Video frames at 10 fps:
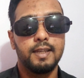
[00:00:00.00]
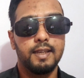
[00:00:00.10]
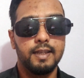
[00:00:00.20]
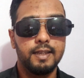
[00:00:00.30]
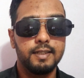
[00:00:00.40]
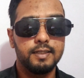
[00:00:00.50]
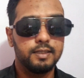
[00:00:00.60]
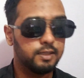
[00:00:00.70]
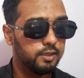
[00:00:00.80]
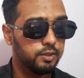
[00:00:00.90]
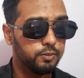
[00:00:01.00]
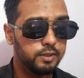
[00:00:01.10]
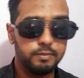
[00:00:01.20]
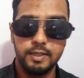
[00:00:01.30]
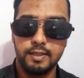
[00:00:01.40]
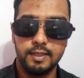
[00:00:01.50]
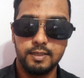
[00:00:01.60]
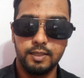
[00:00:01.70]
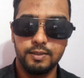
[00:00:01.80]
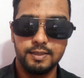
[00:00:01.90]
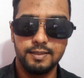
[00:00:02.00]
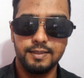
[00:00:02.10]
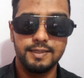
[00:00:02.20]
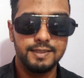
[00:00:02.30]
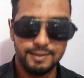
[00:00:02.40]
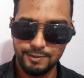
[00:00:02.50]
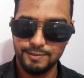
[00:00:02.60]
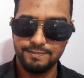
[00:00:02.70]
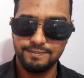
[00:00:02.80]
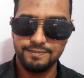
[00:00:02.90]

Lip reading: and you will be collecting your seedlings soon.